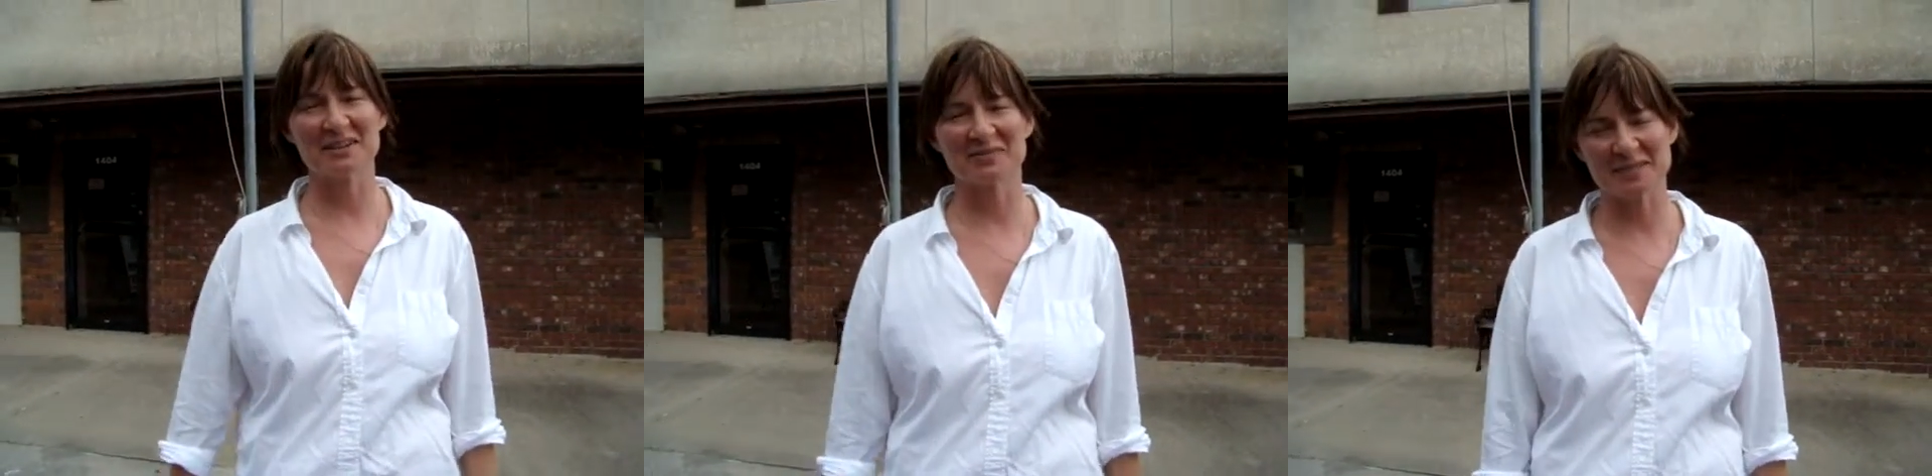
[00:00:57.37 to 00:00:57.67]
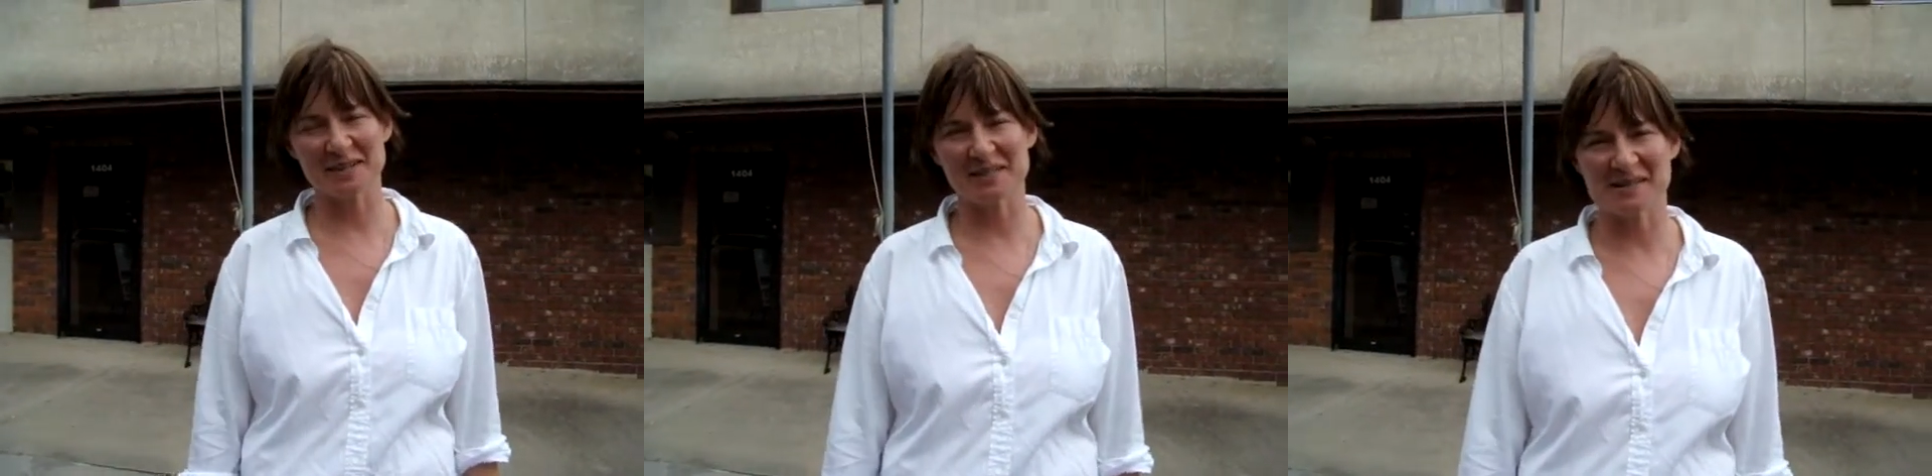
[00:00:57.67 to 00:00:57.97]
I want to
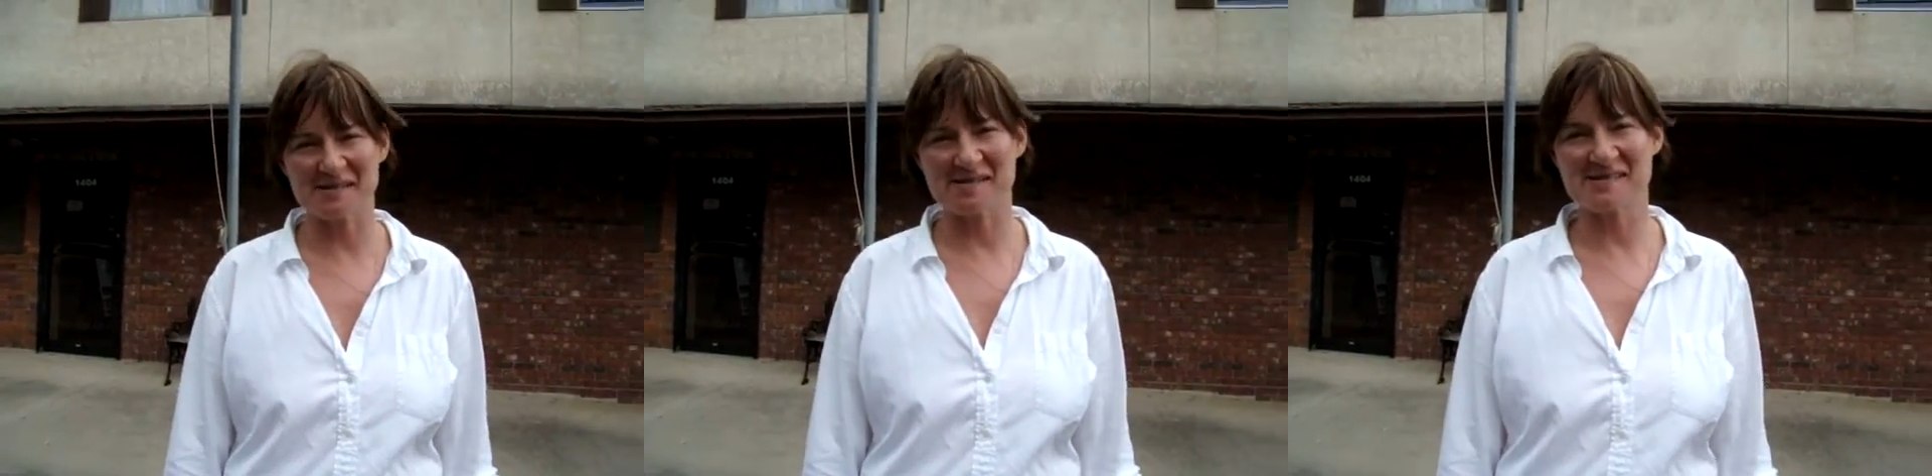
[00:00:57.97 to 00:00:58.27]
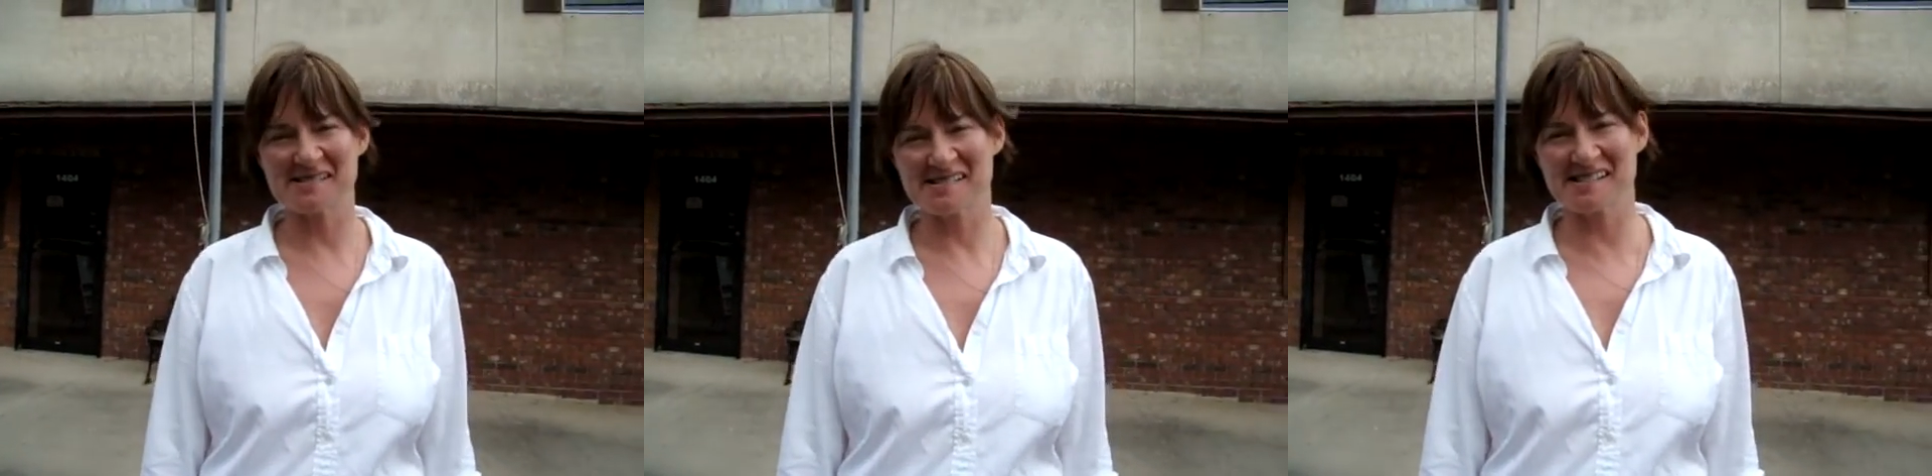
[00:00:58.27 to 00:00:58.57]
put on there.
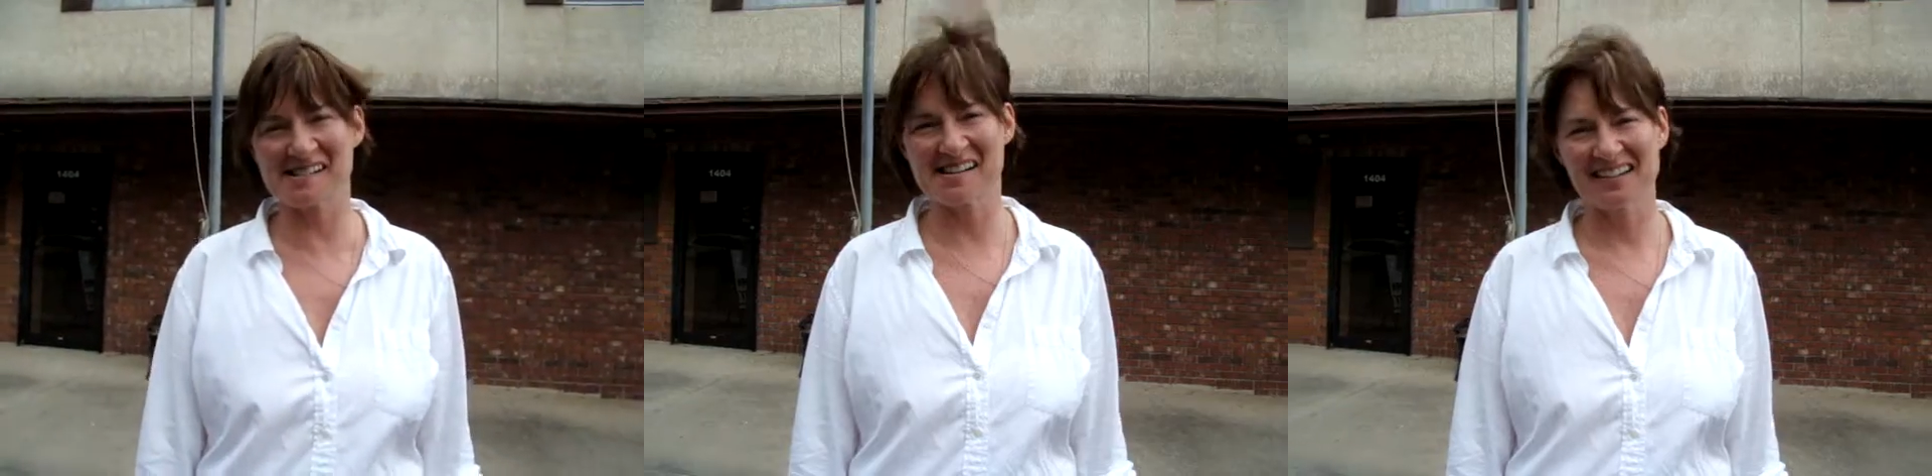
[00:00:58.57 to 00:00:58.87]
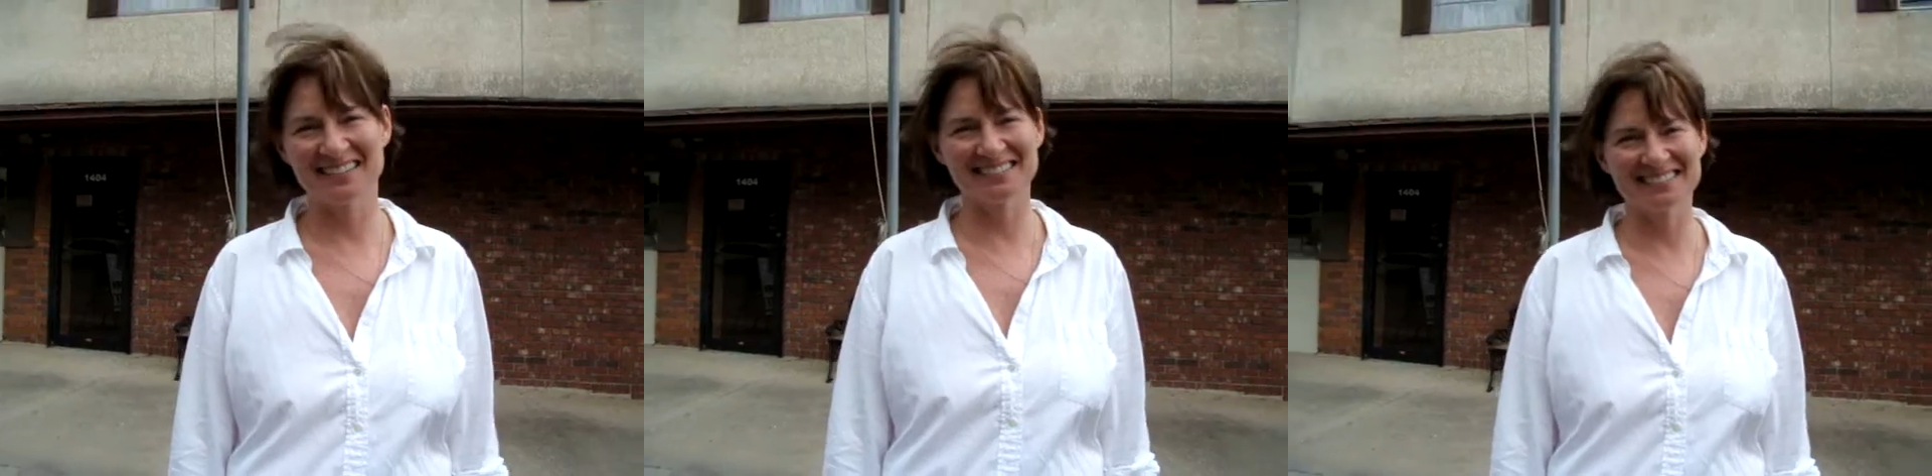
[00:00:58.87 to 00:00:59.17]
Uh, well,
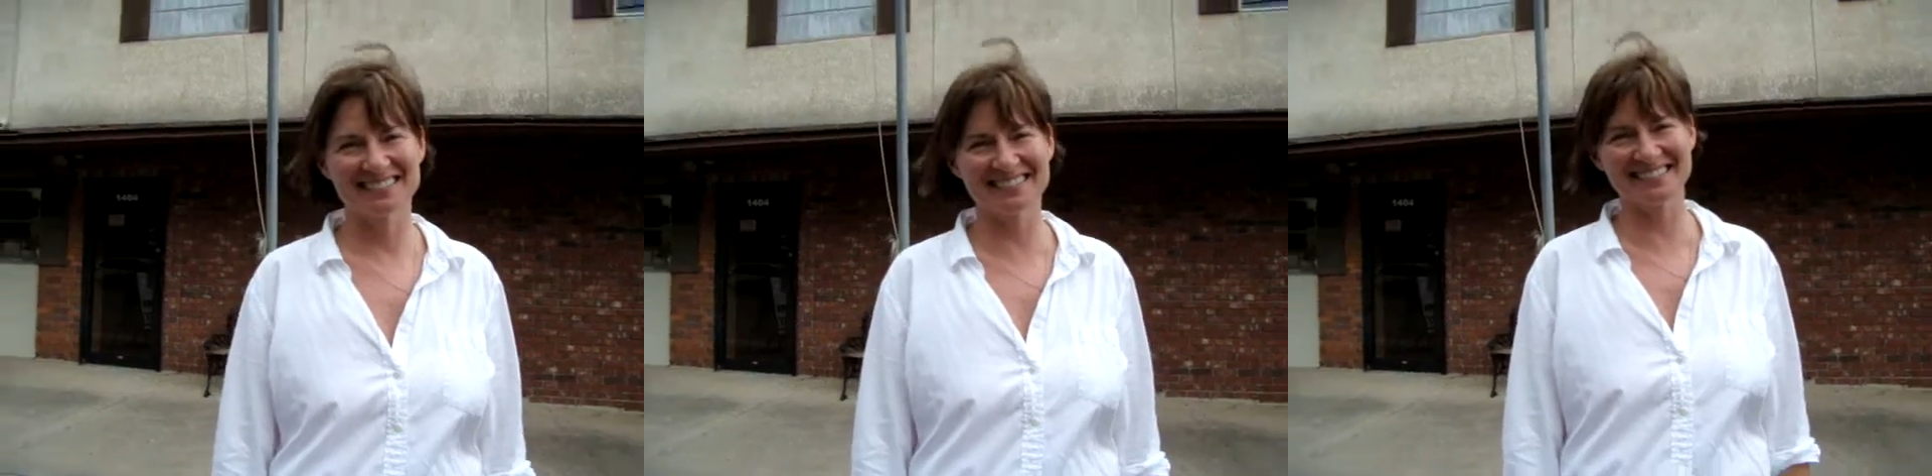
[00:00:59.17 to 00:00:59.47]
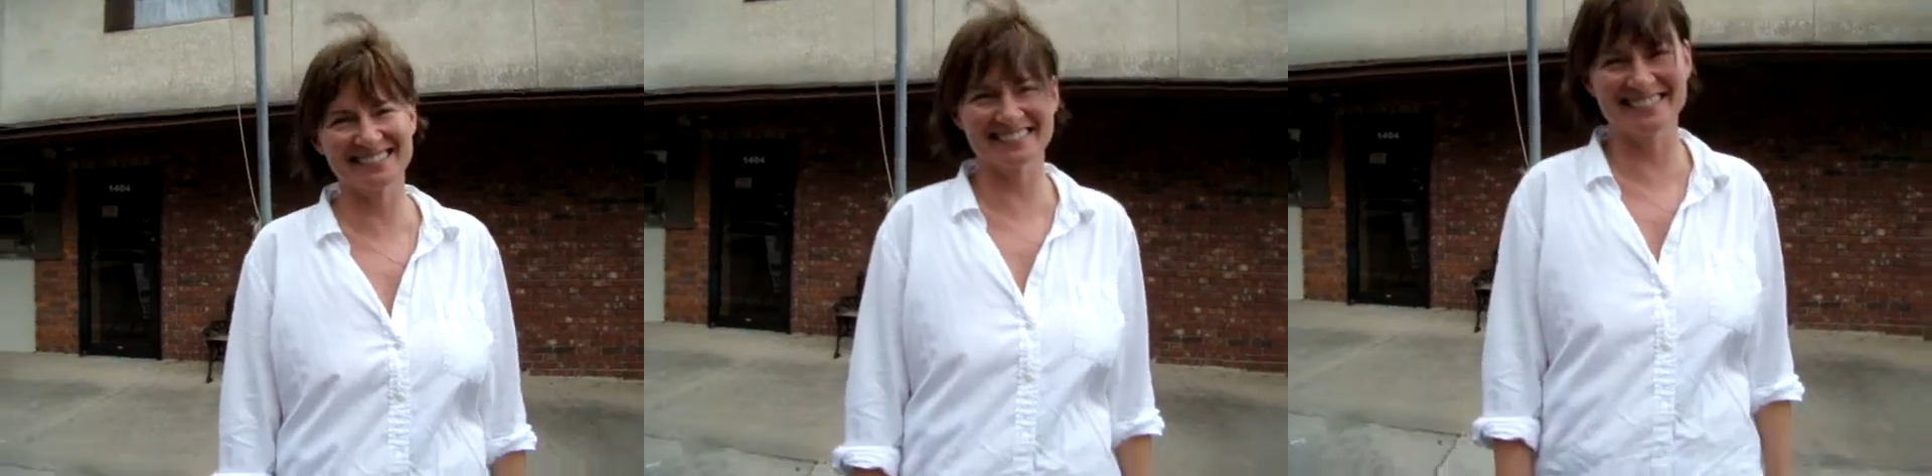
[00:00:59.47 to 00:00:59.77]
hey, I, I
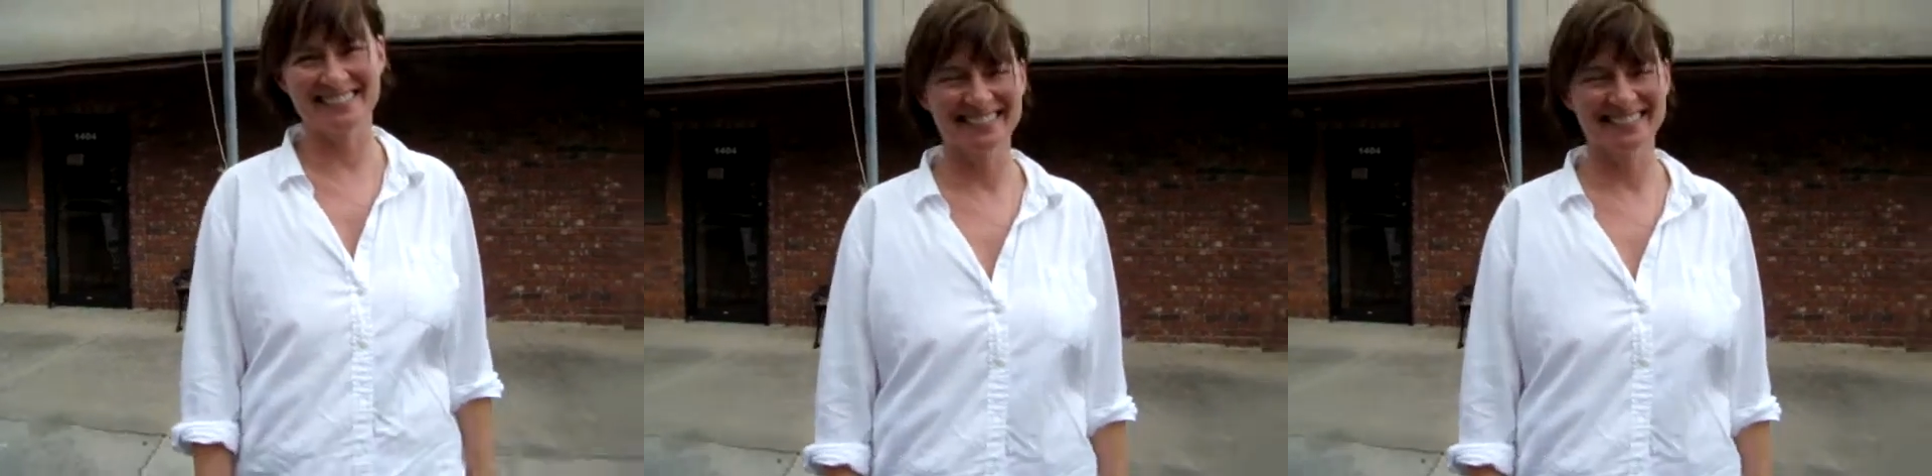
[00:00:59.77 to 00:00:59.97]
would,